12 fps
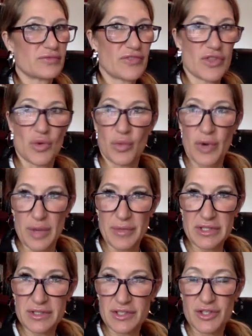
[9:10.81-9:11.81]
For the
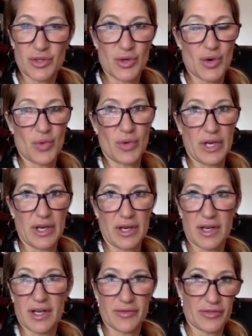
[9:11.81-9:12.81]
women, we
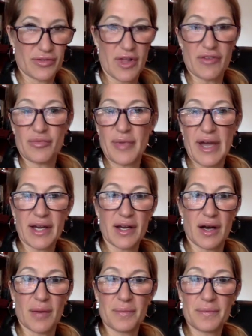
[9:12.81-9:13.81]
can fluff back
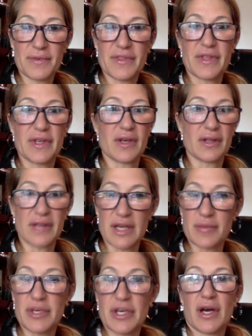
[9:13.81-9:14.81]
up the
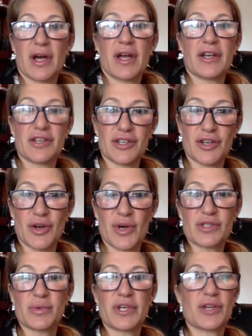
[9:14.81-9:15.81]
labia, and
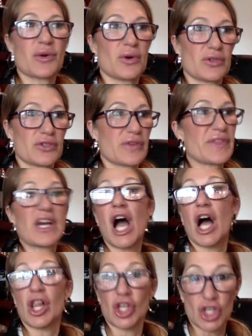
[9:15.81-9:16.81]
as we get older, and the
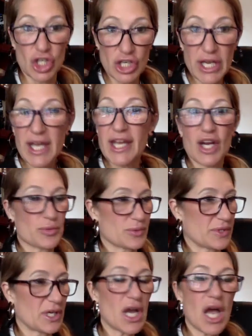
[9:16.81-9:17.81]
color, it helps
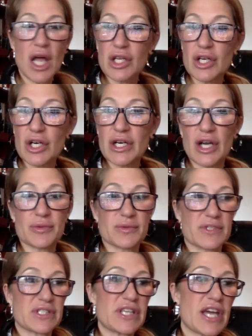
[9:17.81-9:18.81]
with the color, it helps
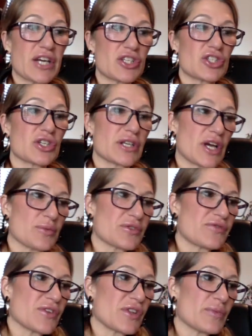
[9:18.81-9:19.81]
with the texture, it
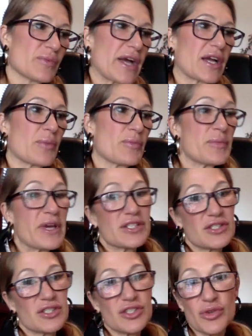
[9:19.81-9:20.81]
helps fill it back up and
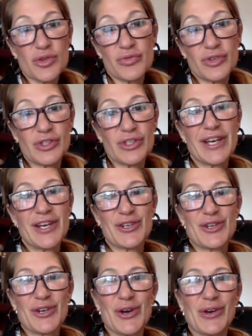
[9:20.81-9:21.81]
makes it youthful.
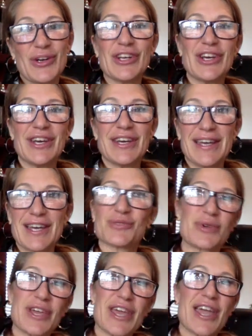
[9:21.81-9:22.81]
And as
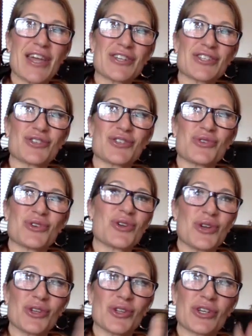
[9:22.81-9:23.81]
we age,
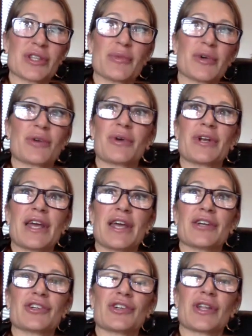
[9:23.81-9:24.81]
you look in the mirror one day
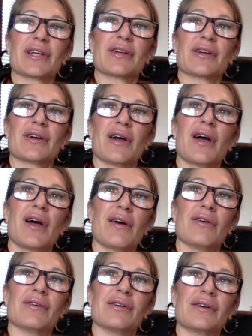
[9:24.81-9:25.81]
and you're like,
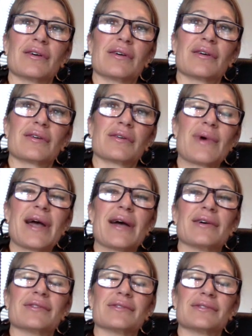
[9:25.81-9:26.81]
oh,
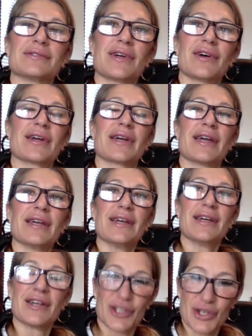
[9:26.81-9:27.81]
wow, okay,
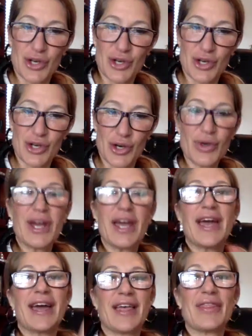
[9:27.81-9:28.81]

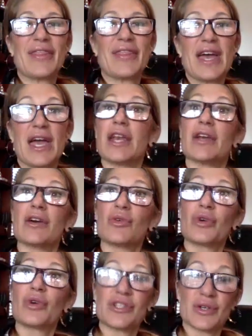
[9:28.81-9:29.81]
and then
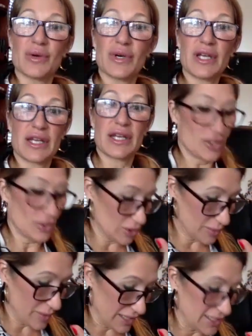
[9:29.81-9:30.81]
we do it, and you look
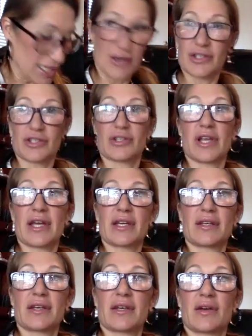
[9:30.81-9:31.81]
back down and you're like,
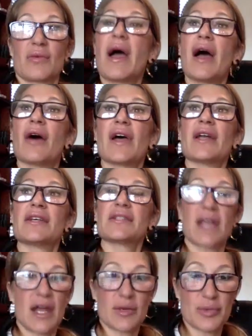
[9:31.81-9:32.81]
wow, that is
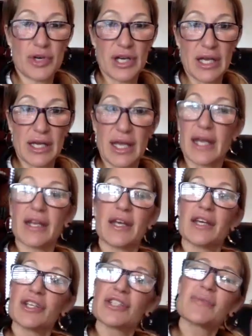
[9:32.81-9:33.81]
kind of pretty again.
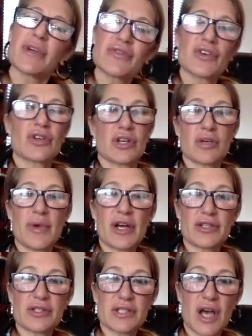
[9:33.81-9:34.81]
It just makes you feel good about
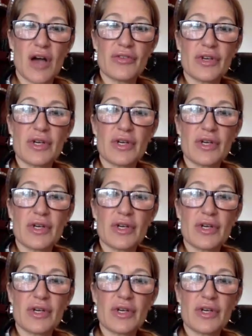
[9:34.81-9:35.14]
yourself.